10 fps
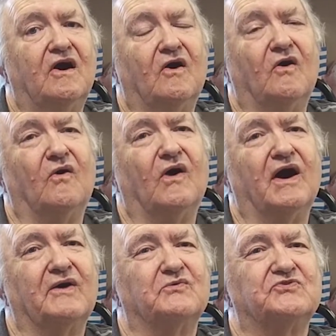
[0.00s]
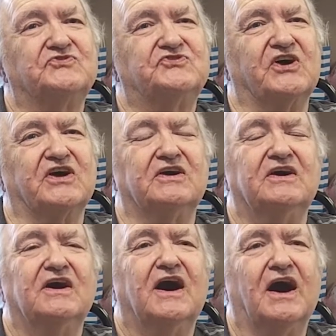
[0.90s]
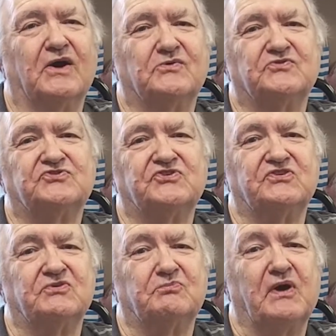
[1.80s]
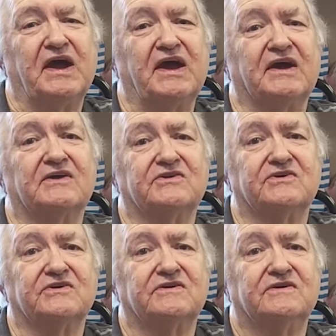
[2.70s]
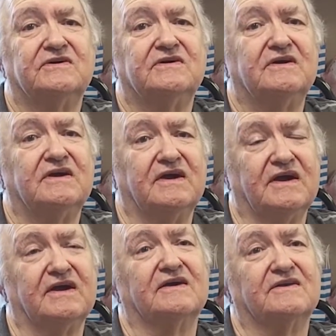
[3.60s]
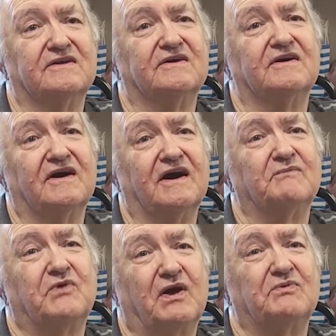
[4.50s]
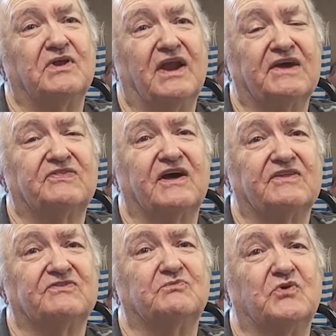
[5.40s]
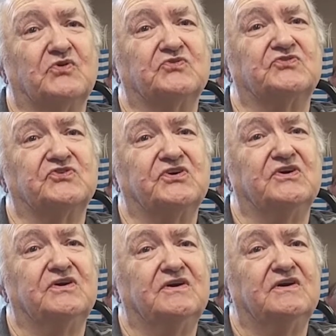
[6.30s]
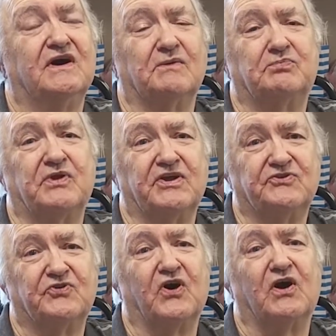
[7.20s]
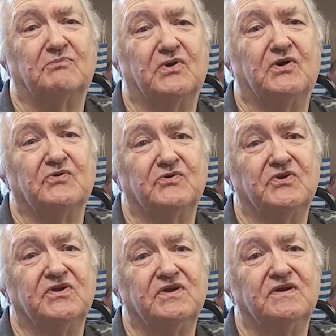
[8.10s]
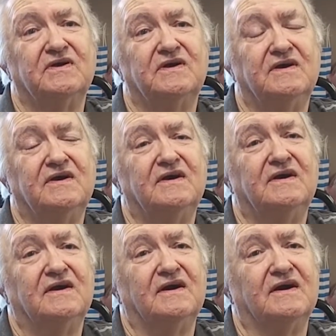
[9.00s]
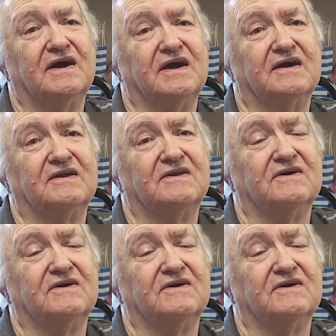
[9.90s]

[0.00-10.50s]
Oh, I would say I was in the band, and uh, I probably liked that the most. I played trombone, and.